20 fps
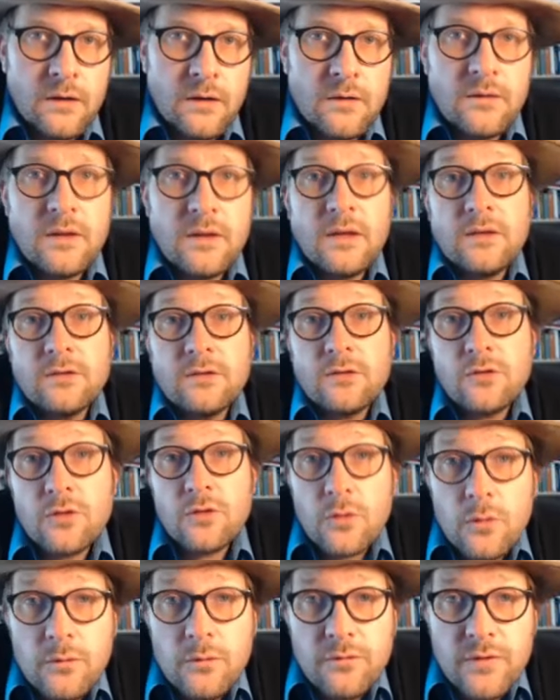These
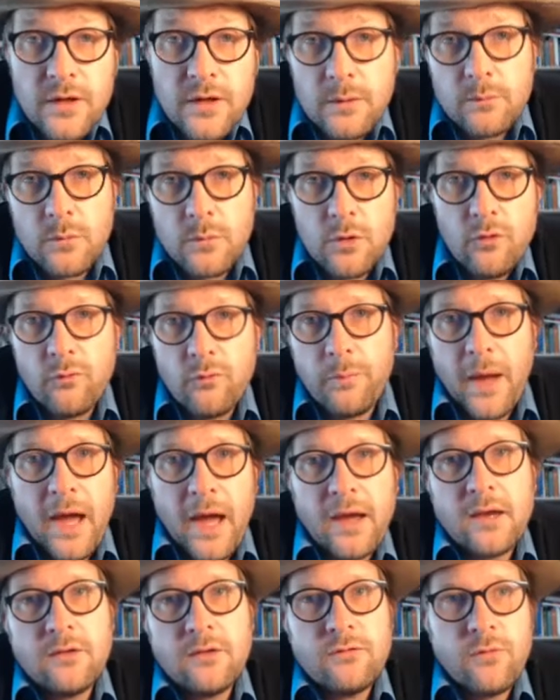tube feet move
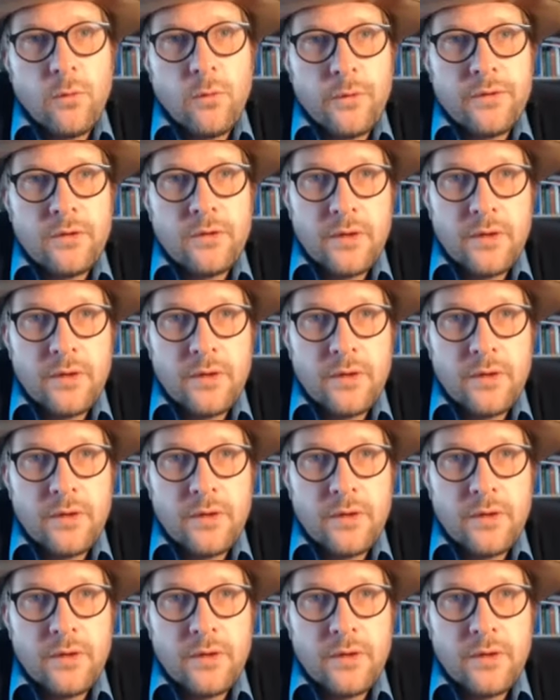back and forth,